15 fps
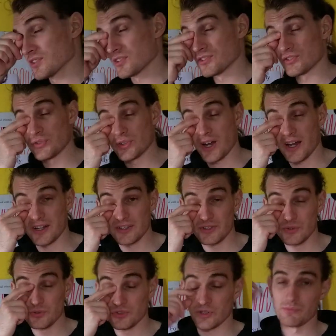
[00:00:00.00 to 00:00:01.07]
because you gotta
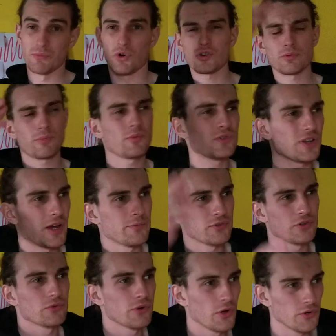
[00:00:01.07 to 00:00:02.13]
use it multiple times in
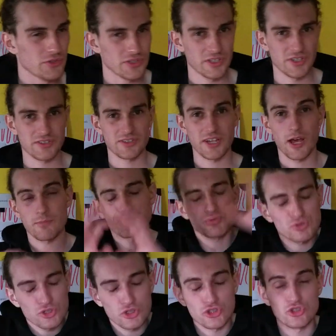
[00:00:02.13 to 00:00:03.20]
a row to get that
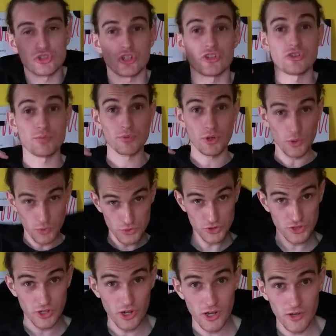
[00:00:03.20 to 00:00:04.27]
explosion
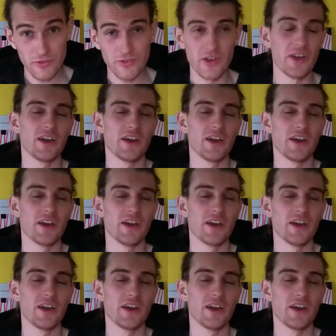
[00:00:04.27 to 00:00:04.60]
off,